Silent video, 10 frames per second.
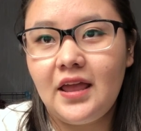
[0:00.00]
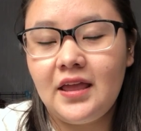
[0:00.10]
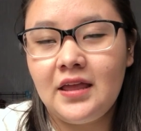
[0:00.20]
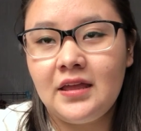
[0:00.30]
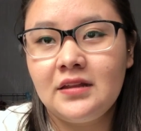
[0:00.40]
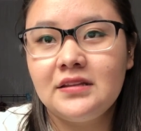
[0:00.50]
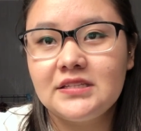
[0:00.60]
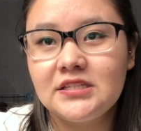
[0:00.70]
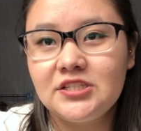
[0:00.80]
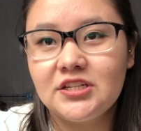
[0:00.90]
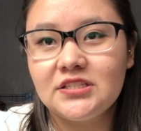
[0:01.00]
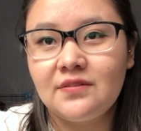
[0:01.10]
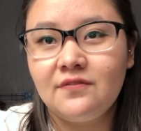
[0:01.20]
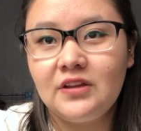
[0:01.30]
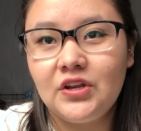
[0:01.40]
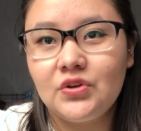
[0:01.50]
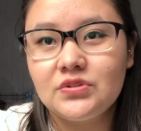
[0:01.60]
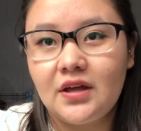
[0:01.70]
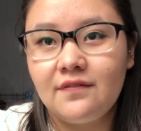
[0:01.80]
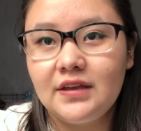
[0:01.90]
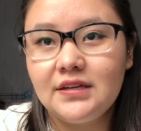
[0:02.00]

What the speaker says: and this is just some videos of